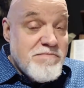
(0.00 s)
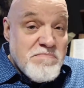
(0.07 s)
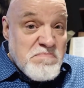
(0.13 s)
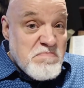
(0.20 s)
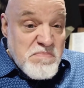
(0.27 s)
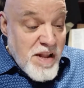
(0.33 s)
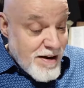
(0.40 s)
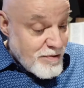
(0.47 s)

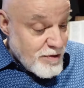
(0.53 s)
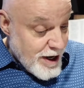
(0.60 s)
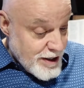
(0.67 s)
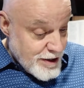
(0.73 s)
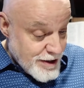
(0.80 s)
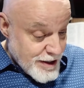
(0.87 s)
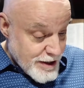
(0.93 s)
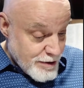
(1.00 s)
never
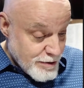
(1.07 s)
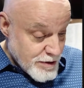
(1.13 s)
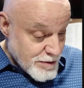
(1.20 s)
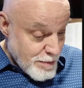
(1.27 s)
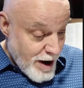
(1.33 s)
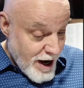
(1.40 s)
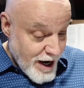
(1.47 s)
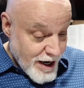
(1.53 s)
entered into his
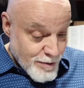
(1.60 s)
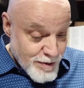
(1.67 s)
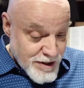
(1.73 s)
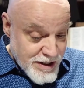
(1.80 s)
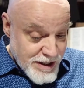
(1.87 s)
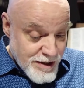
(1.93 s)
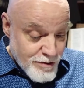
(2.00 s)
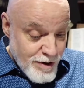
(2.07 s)
mind. We
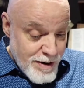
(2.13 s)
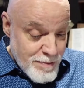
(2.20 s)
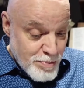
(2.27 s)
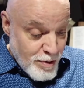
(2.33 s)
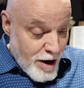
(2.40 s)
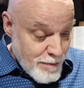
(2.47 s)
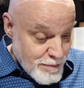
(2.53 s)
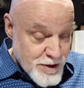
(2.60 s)
see the great
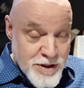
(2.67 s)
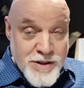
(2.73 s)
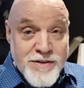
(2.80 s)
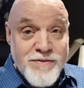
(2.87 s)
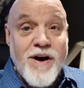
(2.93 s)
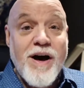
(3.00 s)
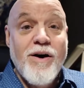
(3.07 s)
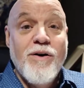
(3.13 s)
promises
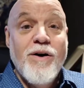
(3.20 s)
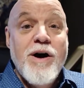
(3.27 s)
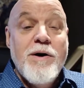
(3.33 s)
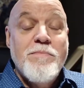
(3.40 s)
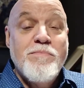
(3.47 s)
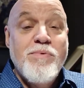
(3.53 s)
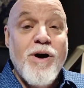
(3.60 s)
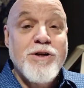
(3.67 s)
of how
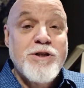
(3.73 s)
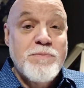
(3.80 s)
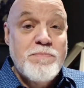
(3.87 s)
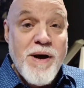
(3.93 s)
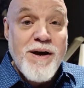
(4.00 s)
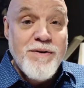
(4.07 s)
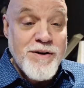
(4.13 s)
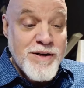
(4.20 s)

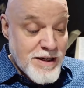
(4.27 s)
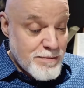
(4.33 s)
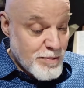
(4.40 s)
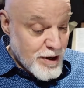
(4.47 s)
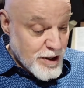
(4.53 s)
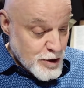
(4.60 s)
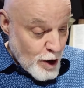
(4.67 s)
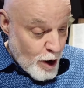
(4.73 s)
prosperity
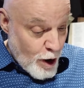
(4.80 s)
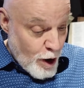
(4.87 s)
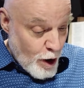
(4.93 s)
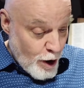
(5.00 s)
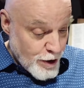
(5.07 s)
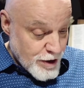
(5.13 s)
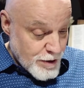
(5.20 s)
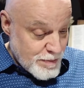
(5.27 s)
brings
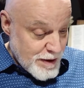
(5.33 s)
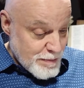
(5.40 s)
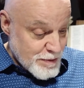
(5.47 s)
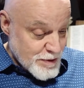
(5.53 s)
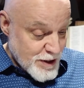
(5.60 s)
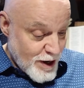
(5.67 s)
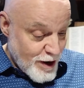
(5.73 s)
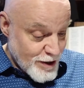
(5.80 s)
awe into
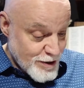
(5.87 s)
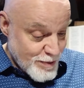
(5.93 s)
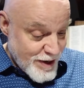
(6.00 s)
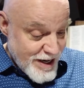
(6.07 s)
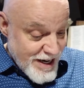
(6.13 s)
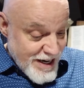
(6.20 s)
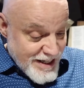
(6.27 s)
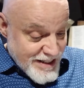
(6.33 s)
people's hearts.
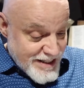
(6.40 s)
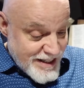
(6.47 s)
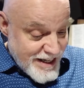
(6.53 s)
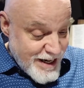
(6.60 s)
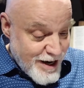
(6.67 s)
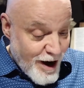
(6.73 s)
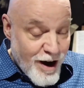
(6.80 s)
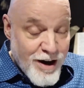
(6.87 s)
We
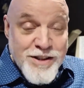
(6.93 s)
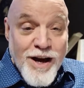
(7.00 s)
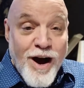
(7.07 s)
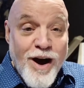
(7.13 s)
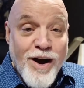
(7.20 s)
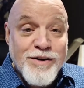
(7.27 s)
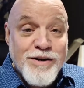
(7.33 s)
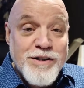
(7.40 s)
see God's
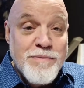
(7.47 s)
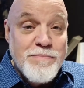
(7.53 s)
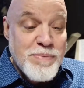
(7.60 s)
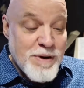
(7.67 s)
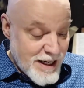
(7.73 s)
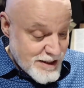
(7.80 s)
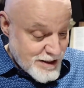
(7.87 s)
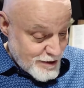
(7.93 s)
heart as a
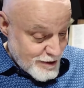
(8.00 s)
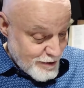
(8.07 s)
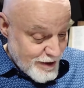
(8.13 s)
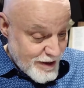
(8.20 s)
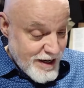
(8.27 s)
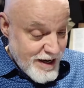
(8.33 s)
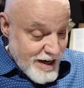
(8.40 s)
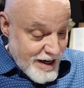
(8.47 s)

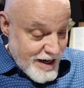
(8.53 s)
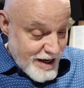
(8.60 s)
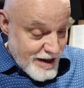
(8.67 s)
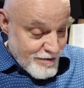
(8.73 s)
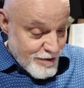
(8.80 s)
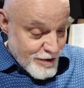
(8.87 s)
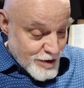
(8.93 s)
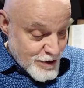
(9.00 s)
blesser
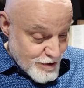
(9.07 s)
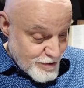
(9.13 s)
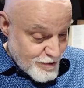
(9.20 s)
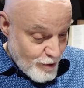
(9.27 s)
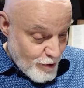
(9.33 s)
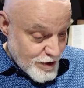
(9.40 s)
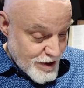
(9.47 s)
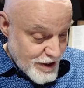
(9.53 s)
in verses
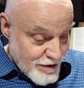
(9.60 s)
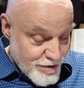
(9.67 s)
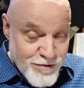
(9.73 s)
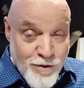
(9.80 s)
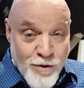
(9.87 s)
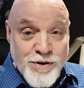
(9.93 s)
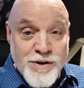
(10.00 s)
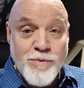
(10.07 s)
40 and
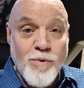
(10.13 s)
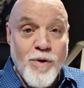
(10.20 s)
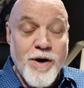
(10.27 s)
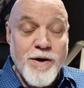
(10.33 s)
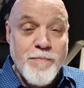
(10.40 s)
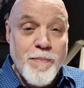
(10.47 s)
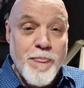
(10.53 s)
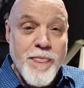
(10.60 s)

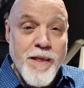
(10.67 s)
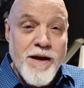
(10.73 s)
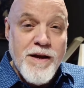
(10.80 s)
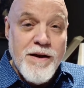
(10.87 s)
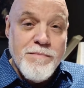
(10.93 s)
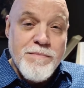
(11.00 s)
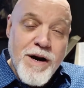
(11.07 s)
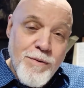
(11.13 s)
41.
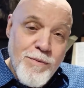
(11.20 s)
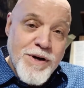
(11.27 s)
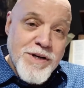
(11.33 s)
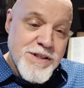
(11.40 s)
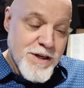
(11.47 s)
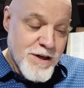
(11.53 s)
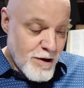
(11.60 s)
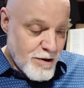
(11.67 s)
But I want
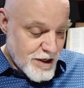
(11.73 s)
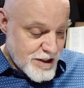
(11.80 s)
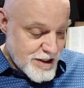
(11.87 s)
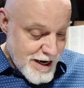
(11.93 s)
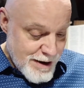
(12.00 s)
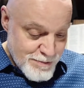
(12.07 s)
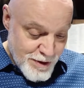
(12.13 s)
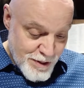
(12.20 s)
us to go to
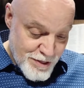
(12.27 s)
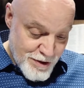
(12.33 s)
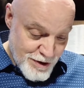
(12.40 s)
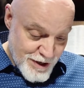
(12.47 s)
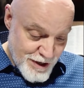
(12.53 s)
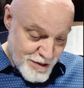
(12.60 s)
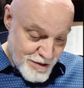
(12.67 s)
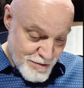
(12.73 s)
chapter
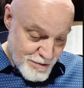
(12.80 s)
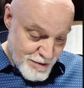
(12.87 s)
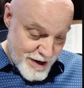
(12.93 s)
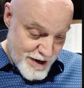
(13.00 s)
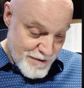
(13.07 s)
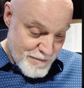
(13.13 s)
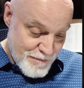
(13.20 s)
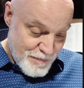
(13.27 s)

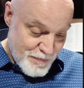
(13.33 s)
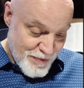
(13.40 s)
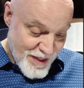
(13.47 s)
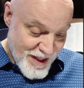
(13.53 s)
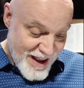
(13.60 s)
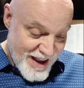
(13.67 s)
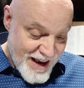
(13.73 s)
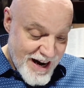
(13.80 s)
33,
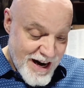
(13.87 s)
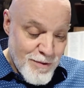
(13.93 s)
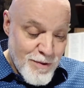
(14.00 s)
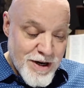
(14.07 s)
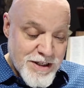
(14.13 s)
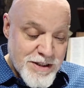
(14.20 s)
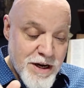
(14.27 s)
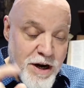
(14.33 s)
and I
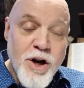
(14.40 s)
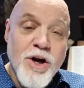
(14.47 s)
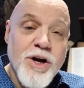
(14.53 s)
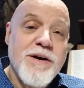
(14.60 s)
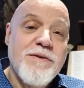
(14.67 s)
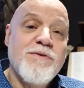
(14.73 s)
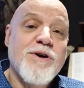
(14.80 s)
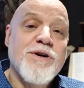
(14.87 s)
want us to
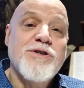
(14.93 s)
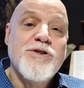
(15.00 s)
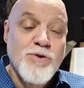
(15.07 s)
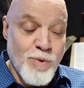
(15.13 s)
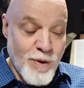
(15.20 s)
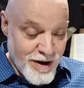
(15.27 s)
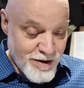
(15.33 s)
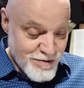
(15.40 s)
look at verse
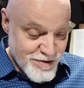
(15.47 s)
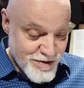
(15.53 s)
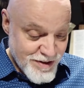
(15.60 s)
12.